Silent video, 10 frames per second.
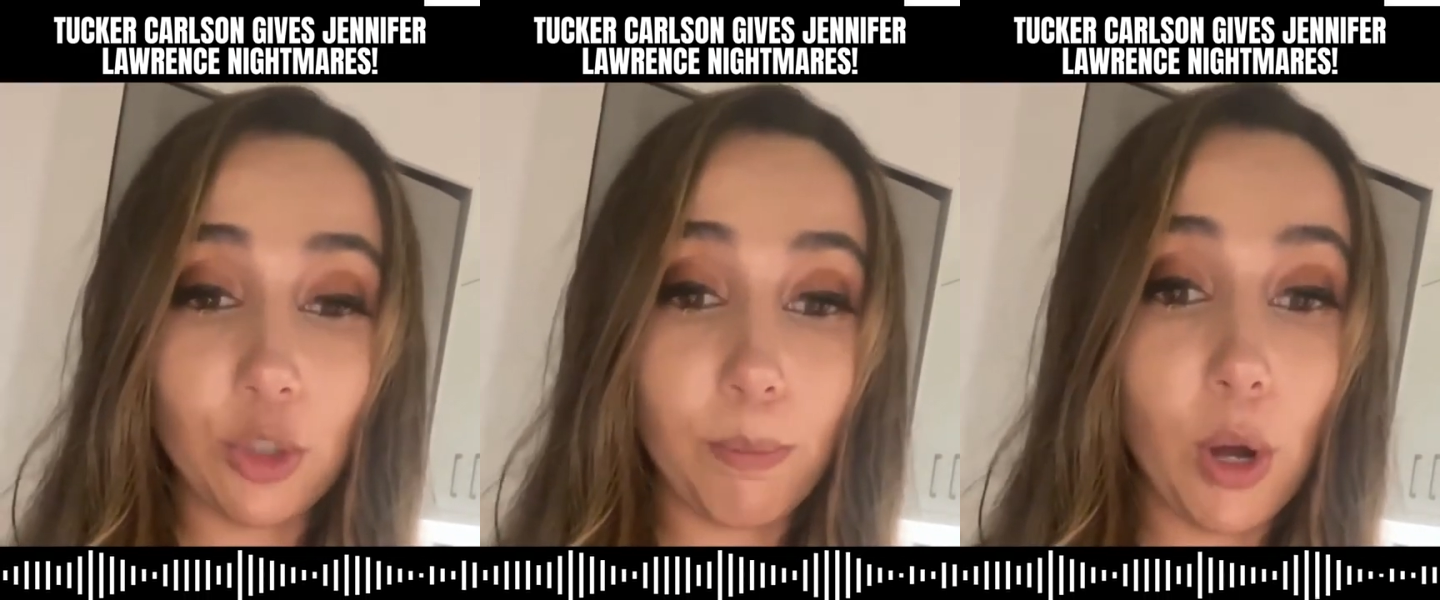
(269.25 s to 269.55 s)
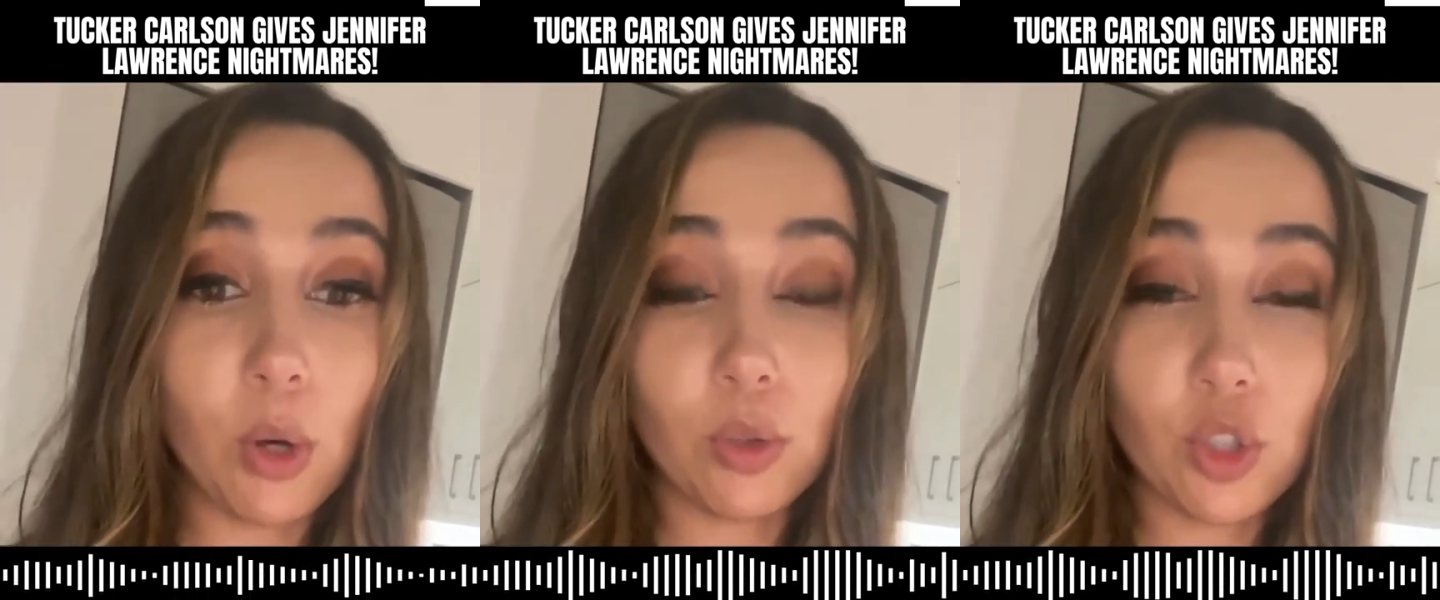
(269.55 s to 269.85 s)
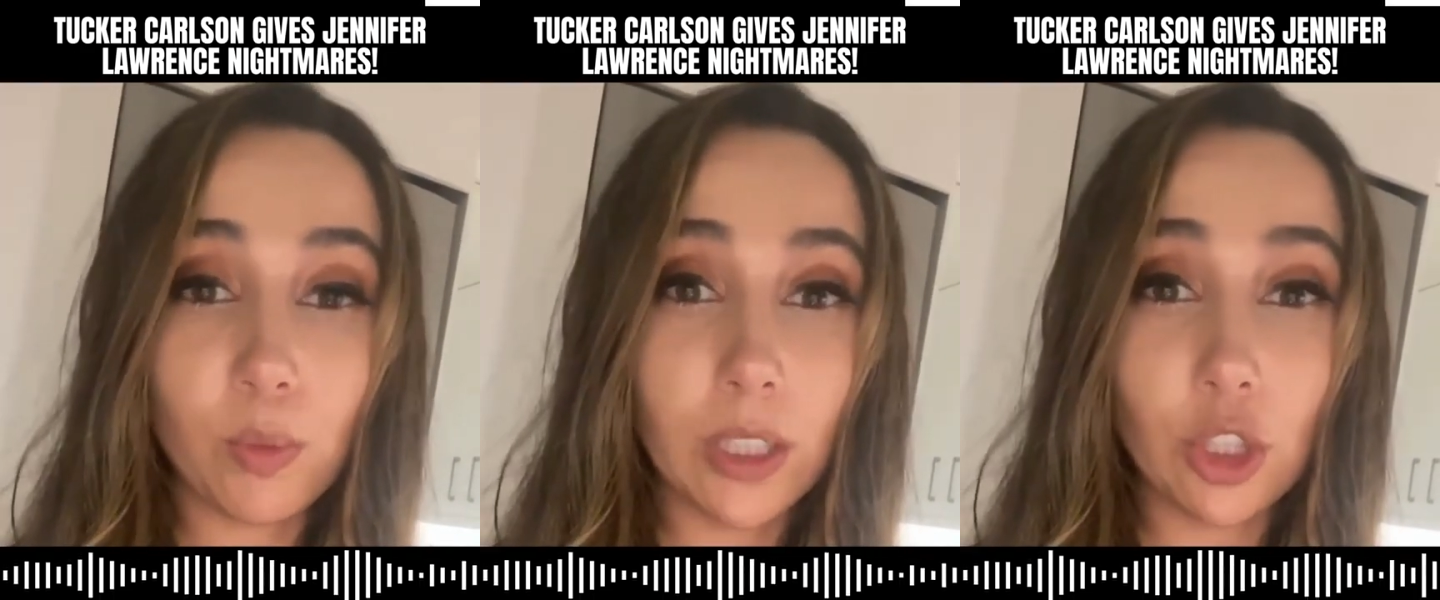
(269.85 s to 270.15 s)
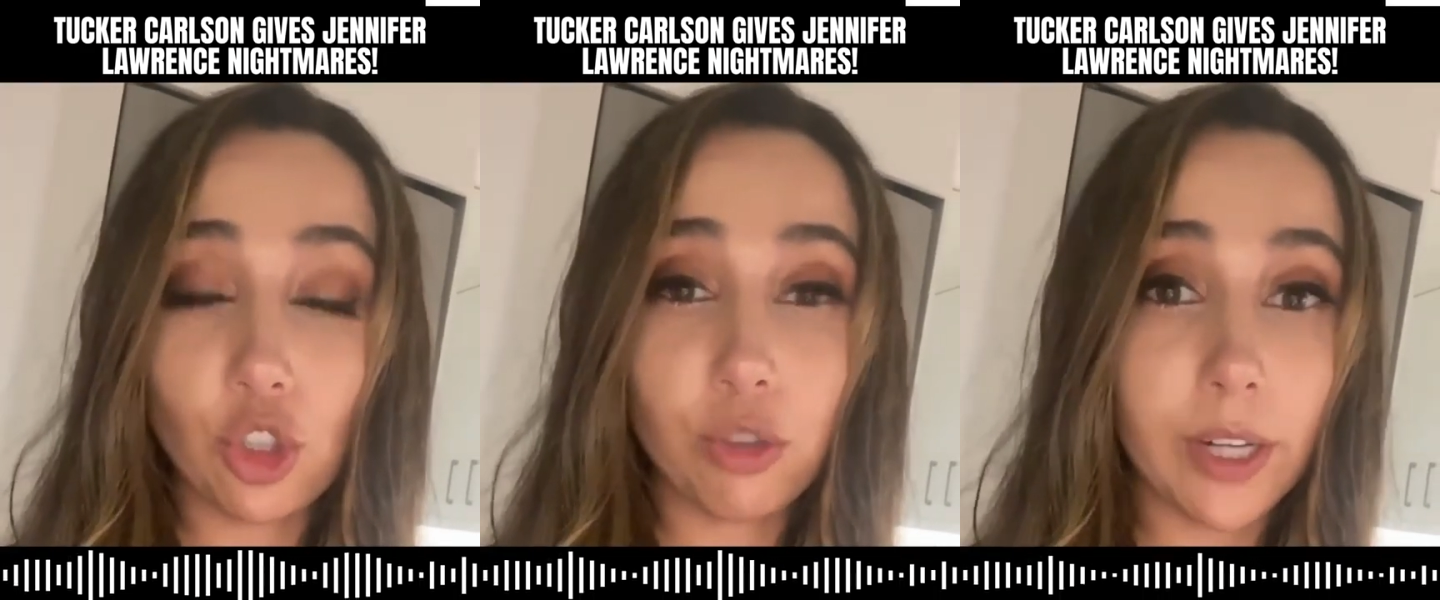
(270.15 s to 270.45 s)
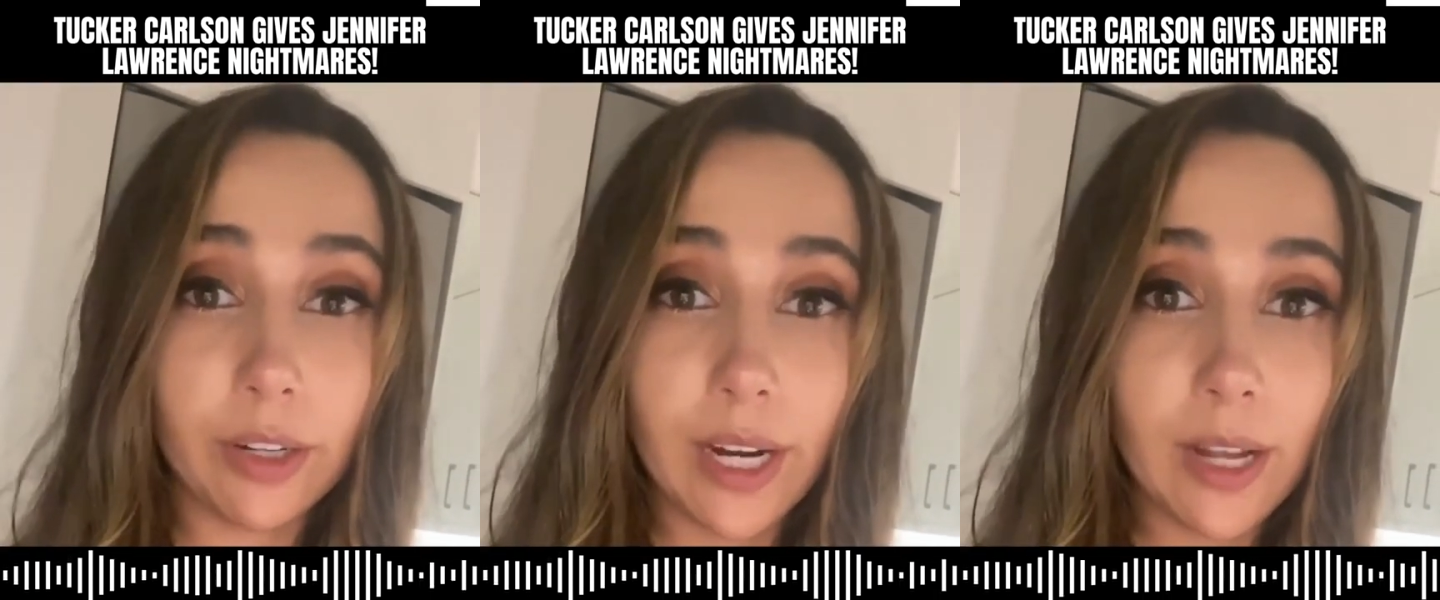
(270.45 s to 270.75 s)
your posts really
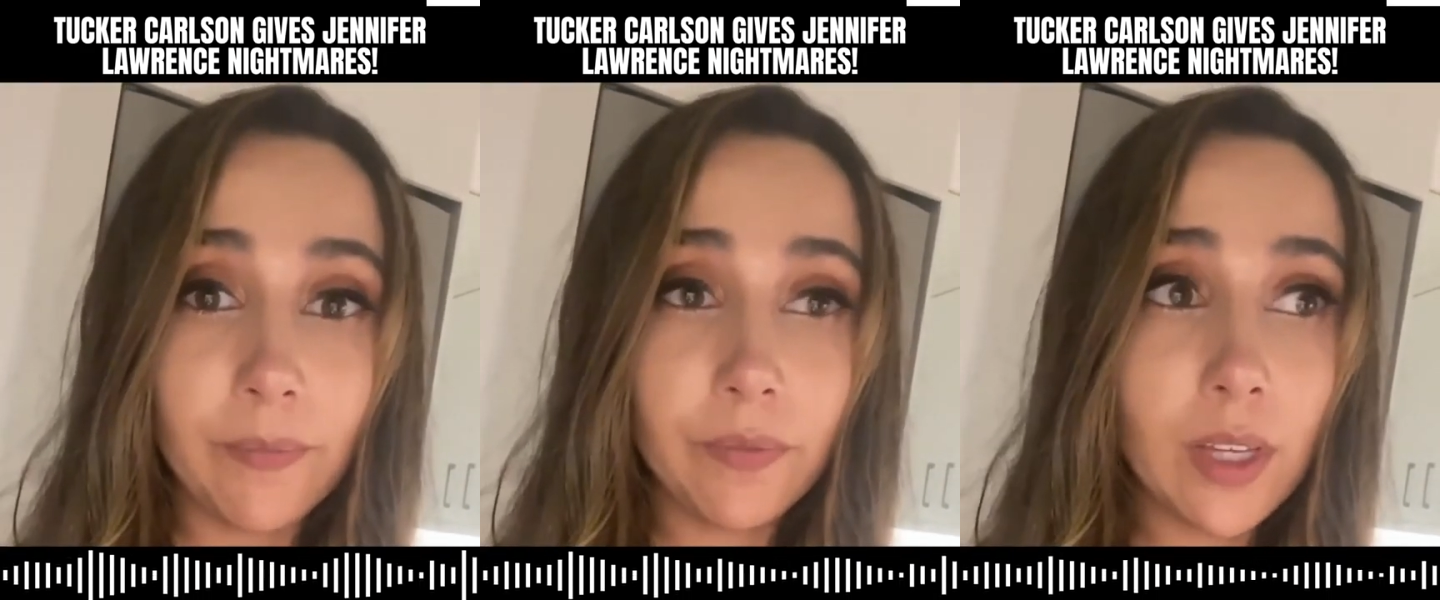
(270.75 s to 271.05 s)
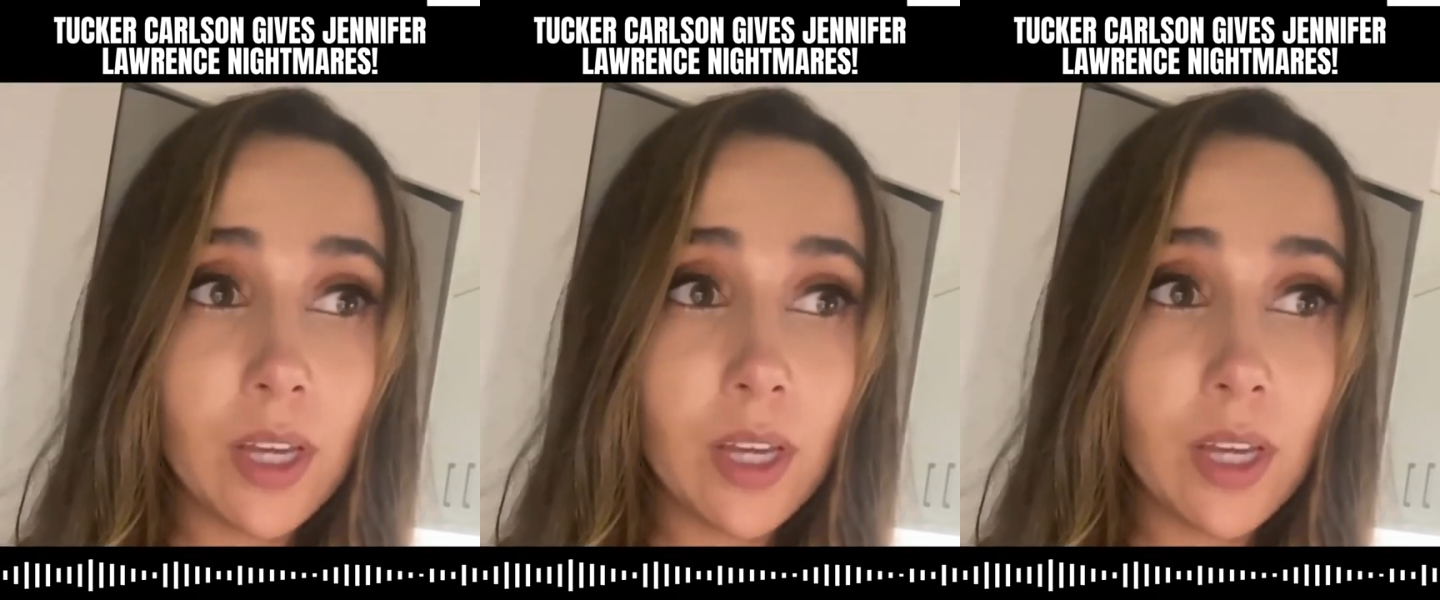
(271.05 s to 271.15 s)
triggering,